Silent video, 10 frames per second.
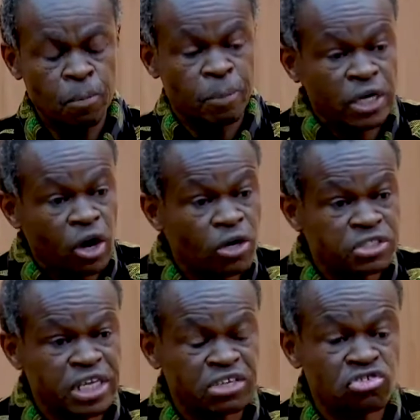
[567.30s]

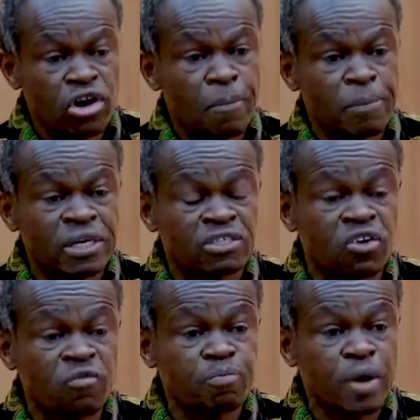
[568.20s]
Because the trappings
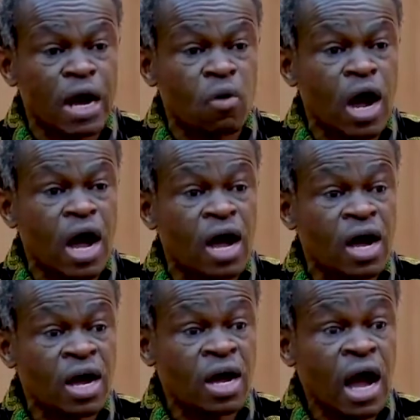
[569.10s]
of
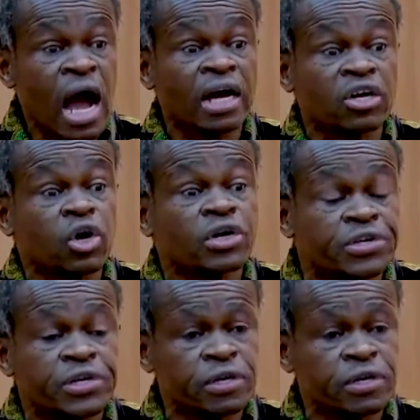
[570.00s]
power are good.